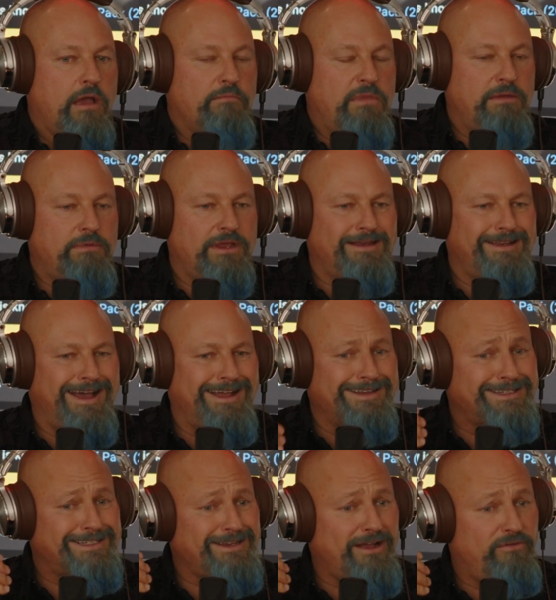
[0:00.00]
maybe not
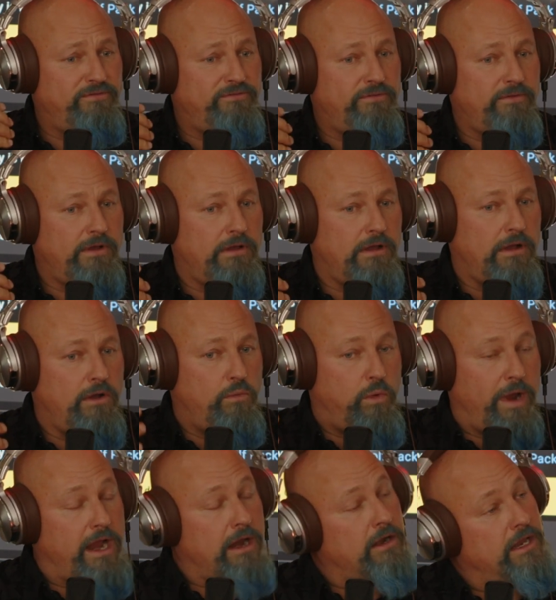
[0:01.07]
a
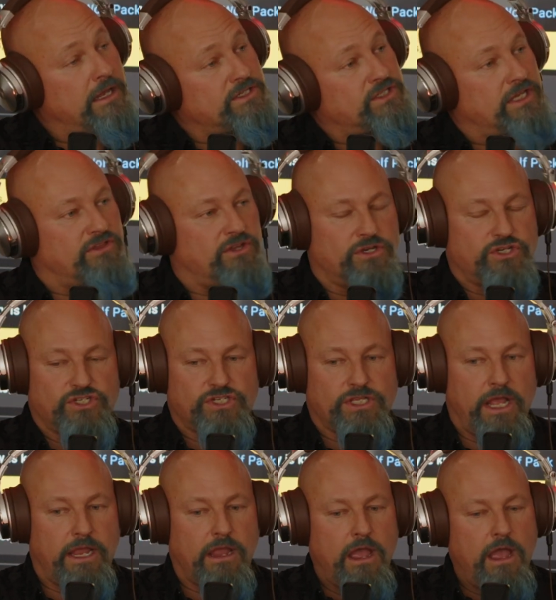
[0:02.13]
self-awareness that they're just
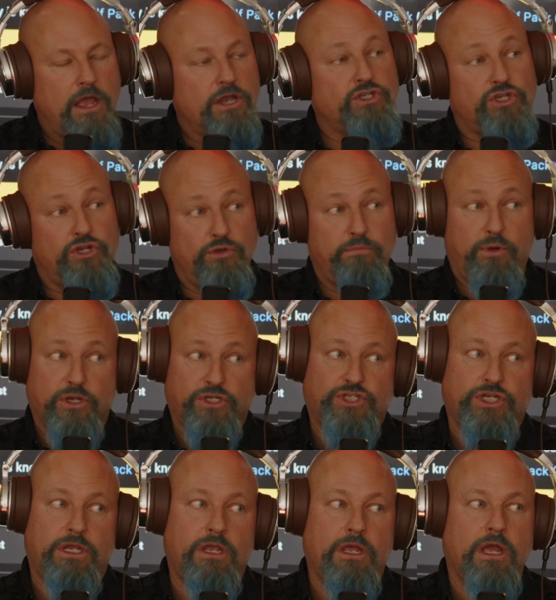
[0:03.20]
like too
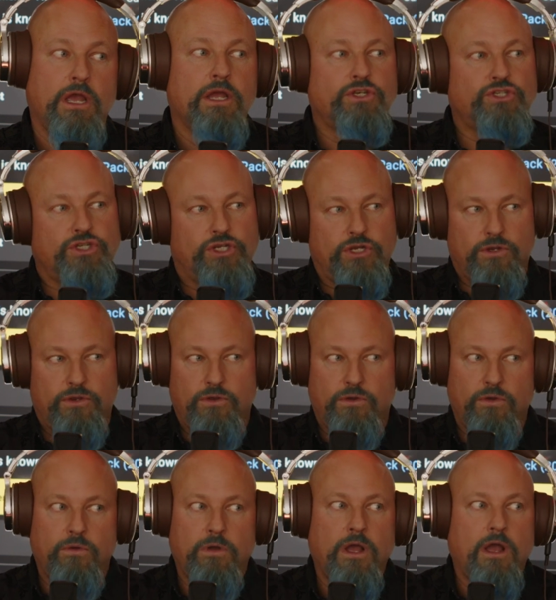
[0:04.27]
pushy,
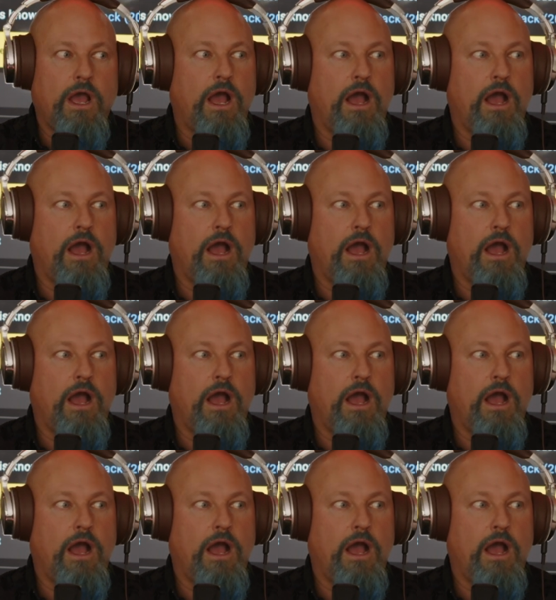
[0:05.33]
too,